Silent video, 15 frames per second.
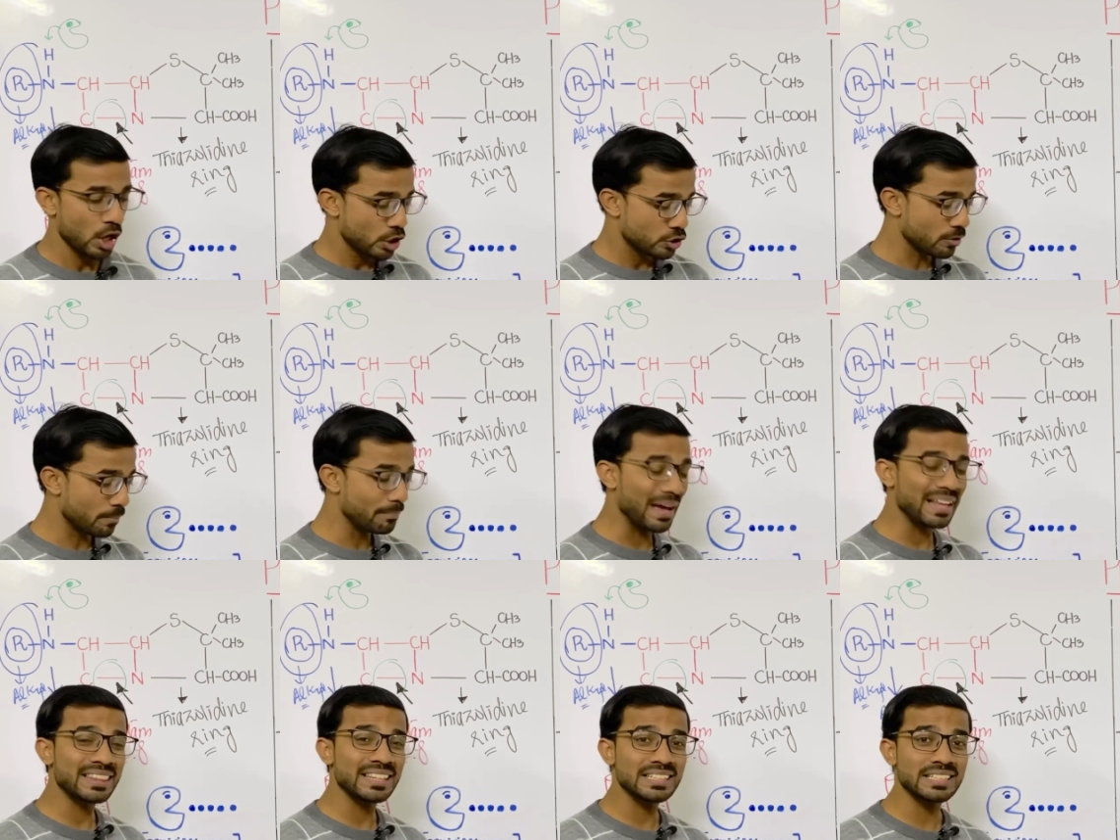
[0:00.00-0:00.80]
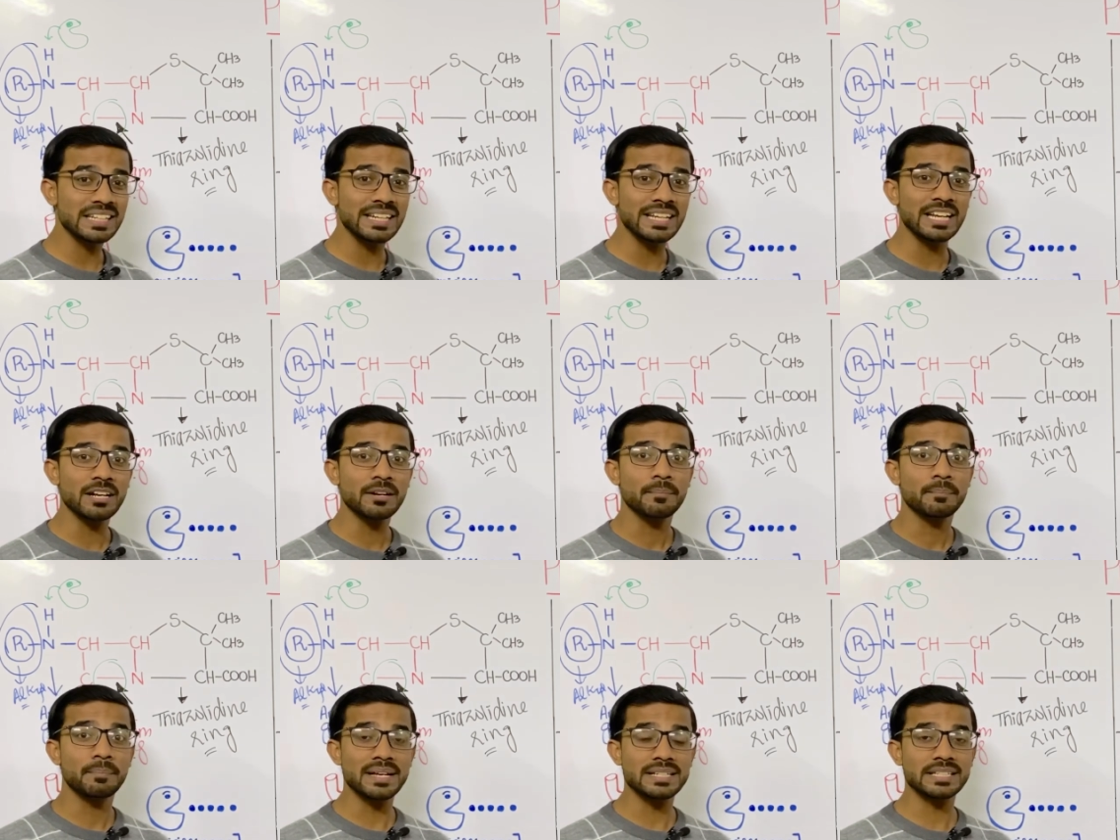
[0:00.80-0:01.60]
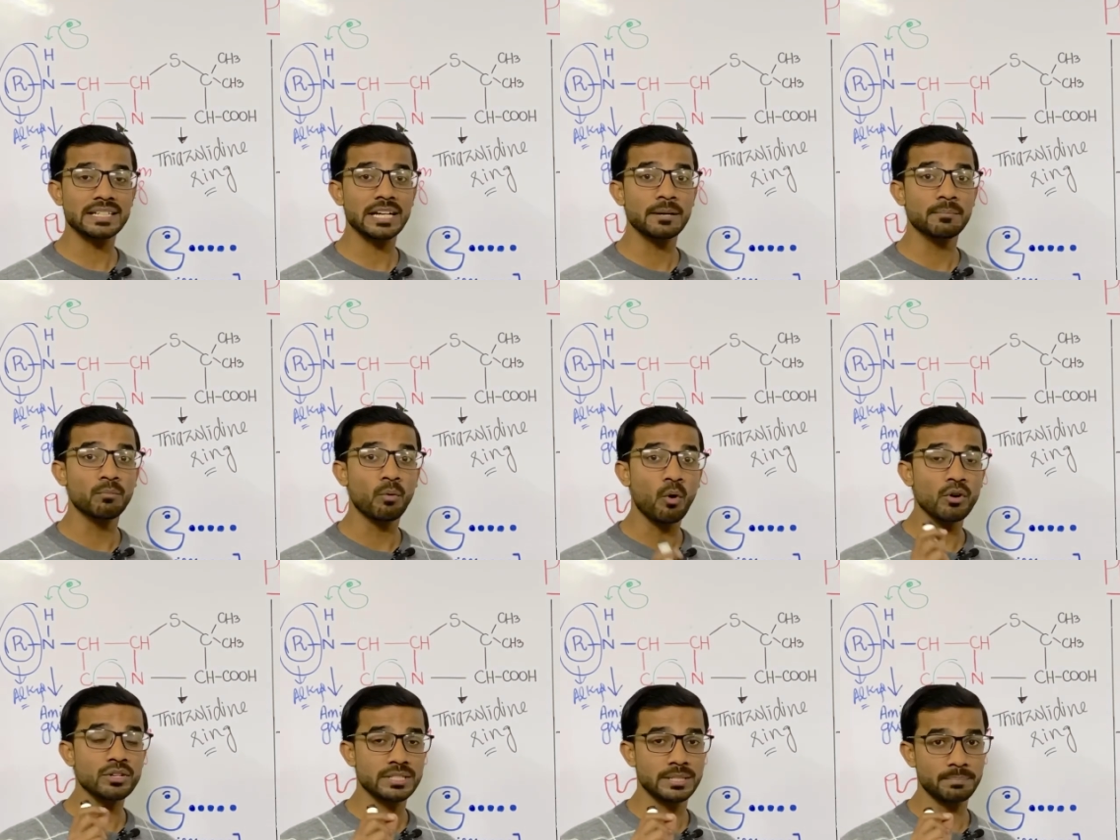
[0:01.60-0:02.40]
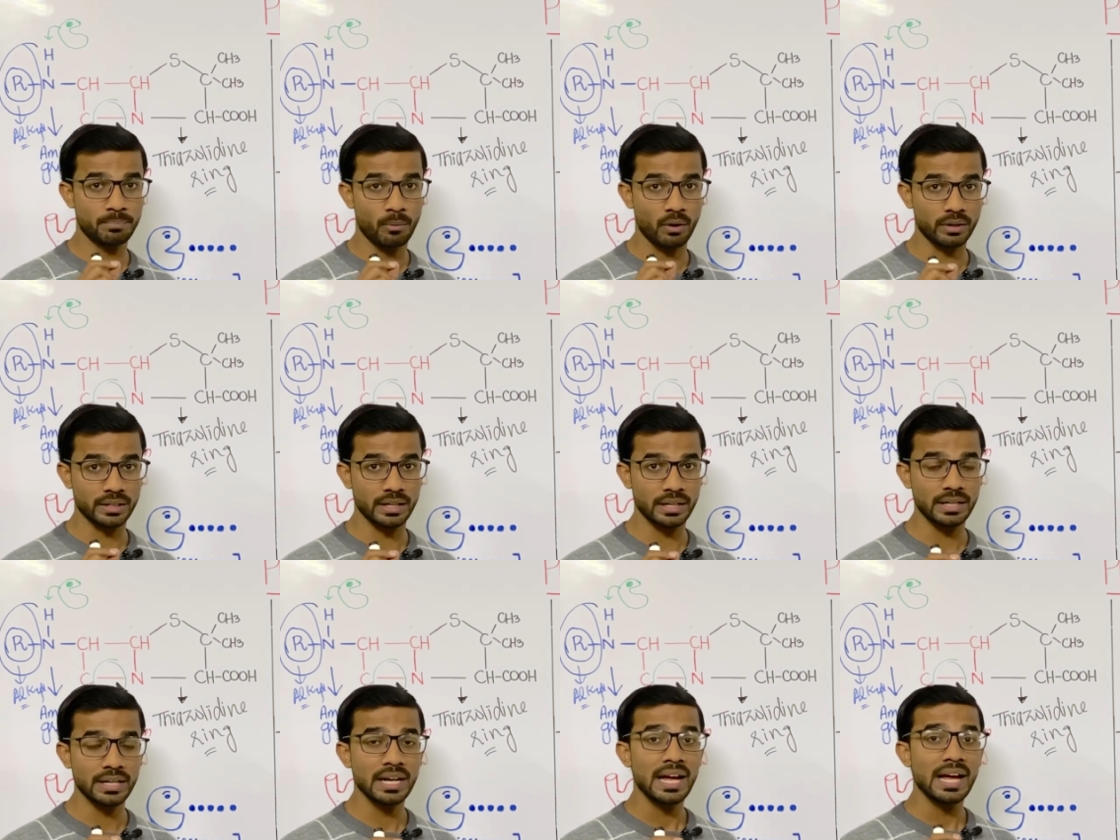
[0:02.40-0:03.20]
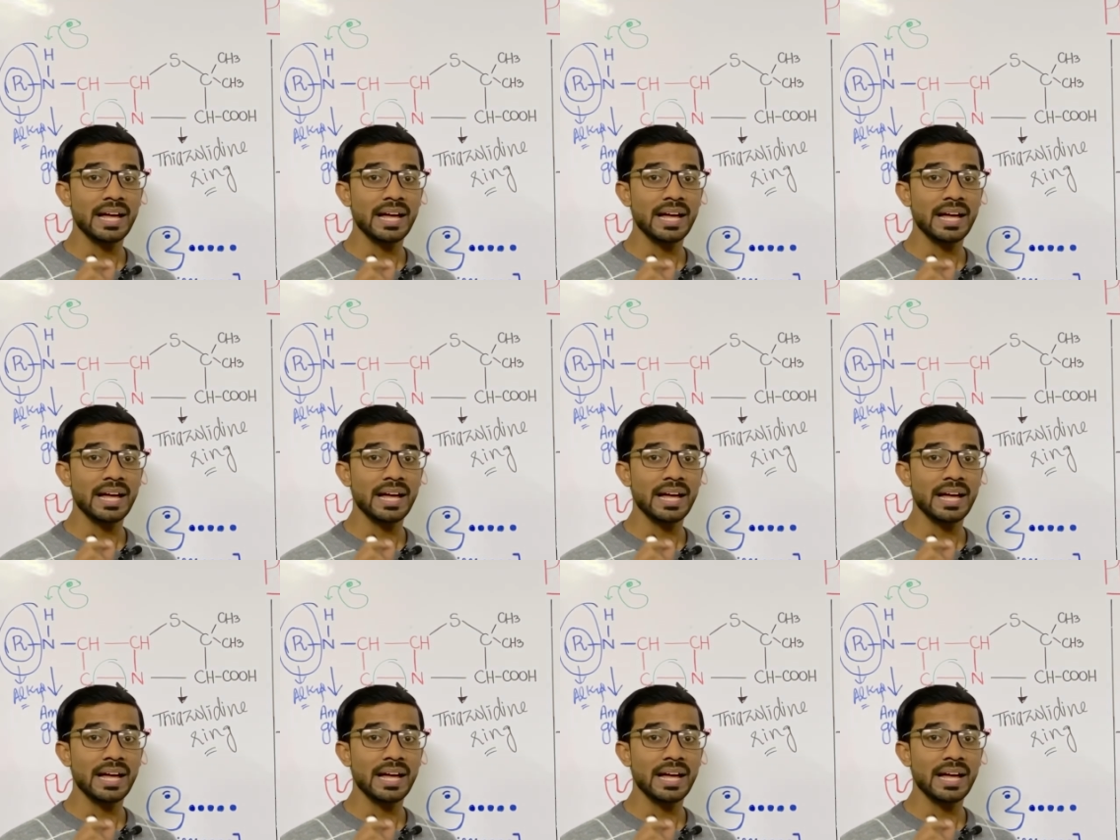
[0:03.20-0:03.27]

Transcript: So methicillin basically most important,